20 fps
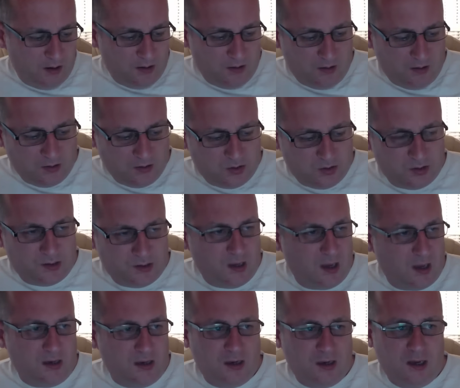I just
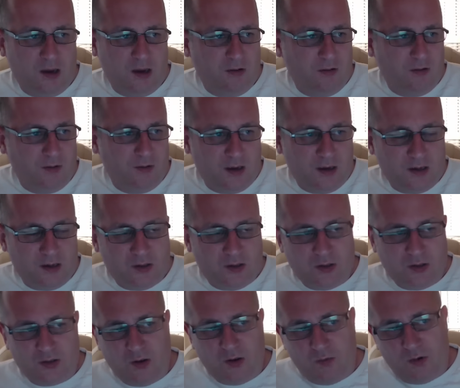stay clear of it. It's
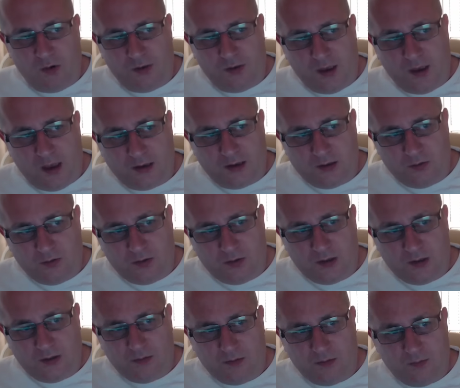just not worth the
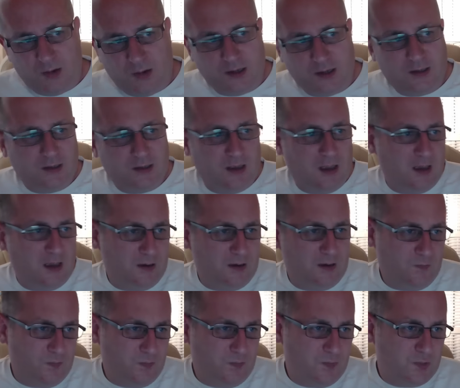hassles. Places like
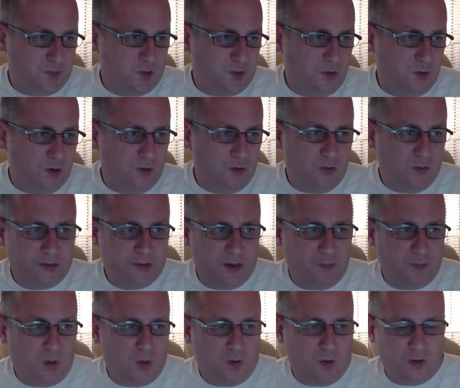Sulu,
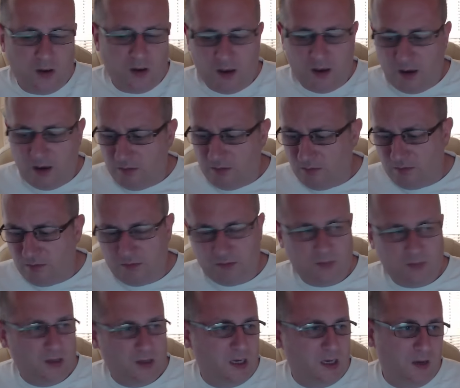Zamboanga,
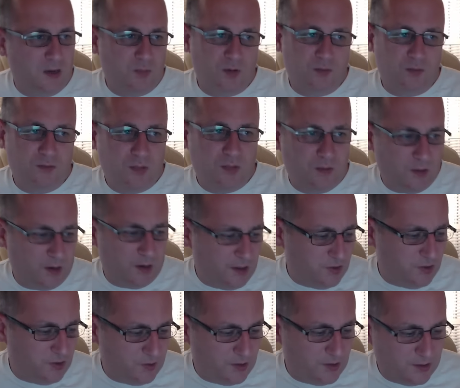keep them. I'm not
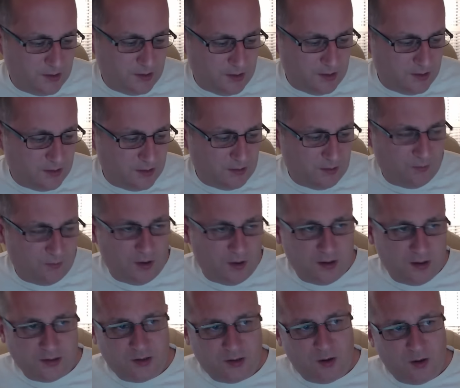interested. I'd
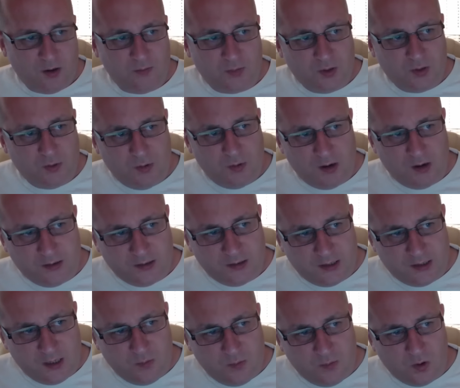rather stop them somewhere like
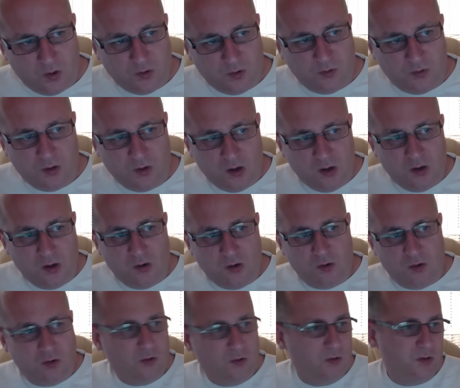Cebu
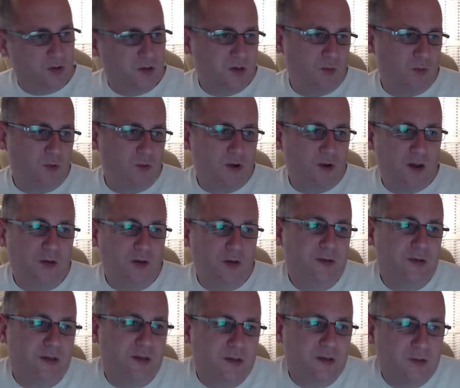or somewhere else
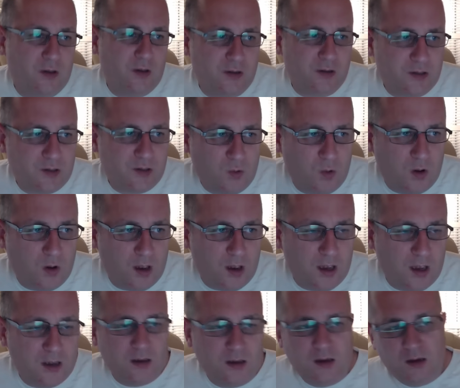that's nice and
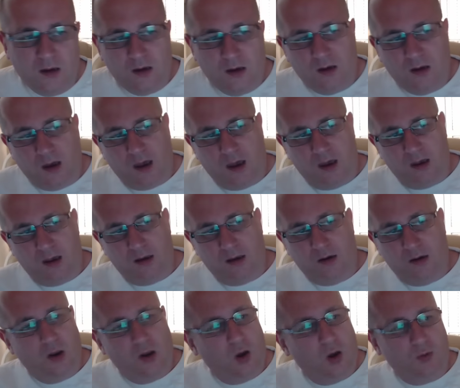quiet
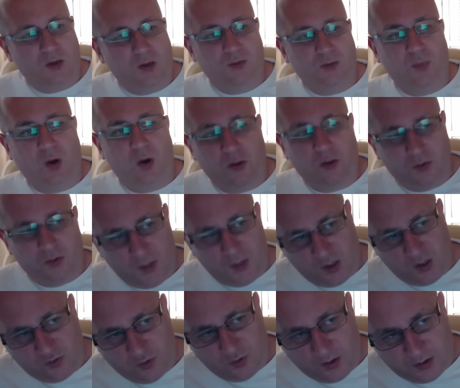and nobody's bothering me
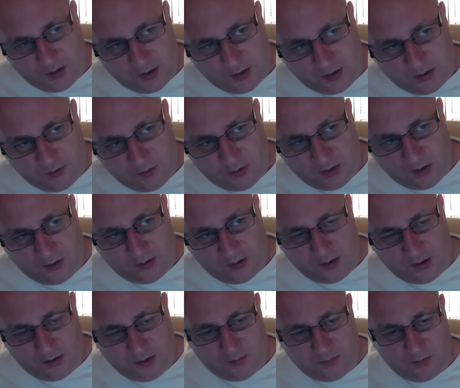or trying to do
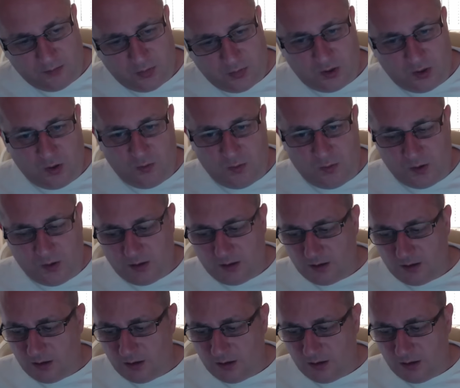anything stupid.